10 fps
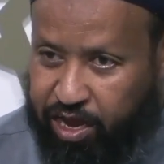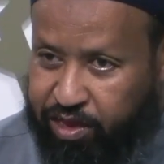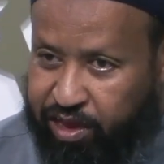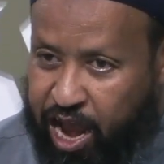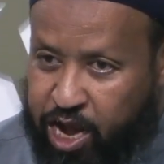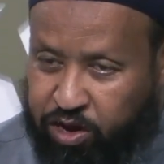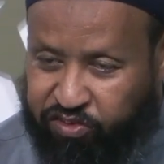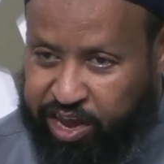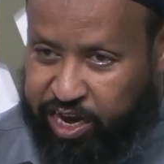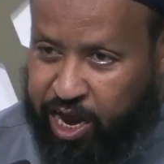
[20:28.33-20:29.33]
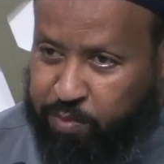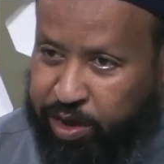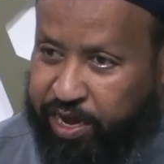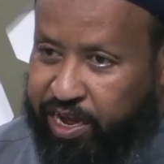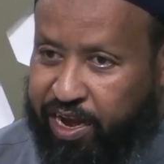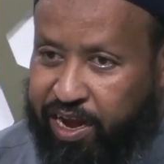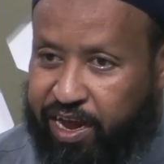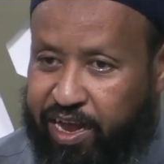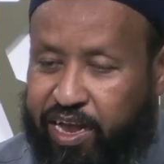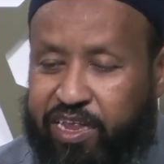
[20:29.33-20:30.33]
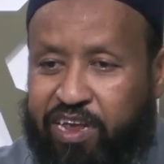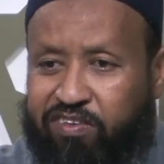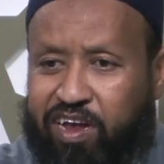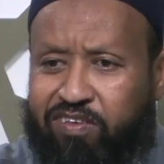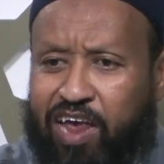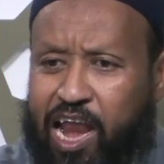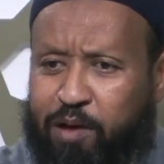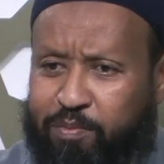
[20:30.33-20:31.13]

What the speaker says: The angels, they came in, they said salam.